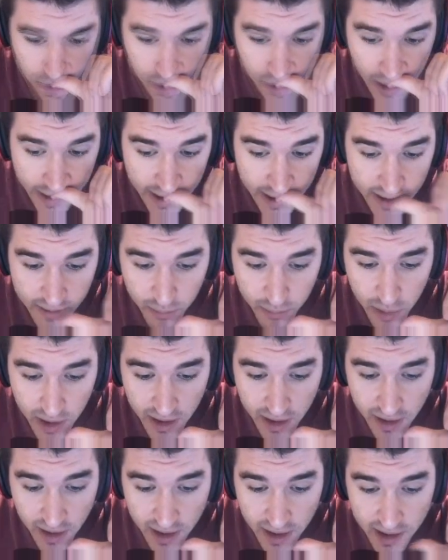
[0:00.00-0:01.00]
I need to
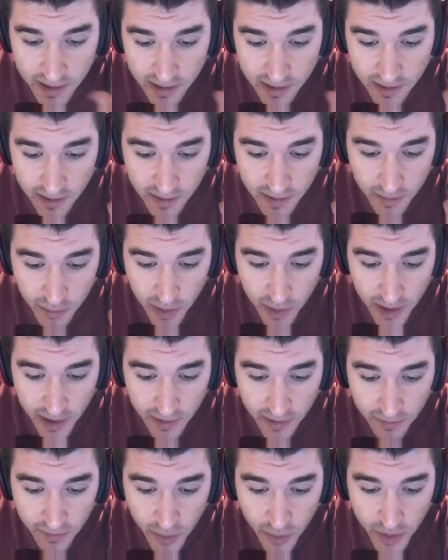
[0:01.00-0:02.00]
play this to play
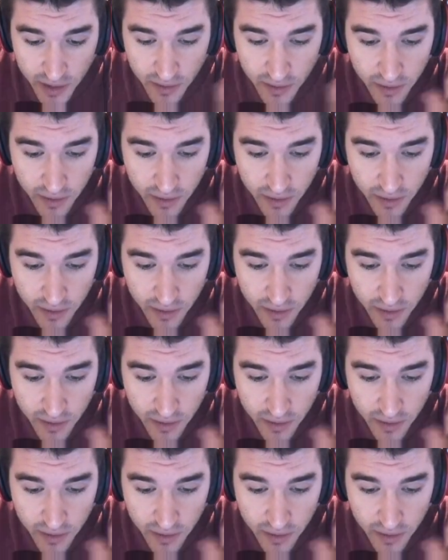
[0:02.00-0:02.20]
Void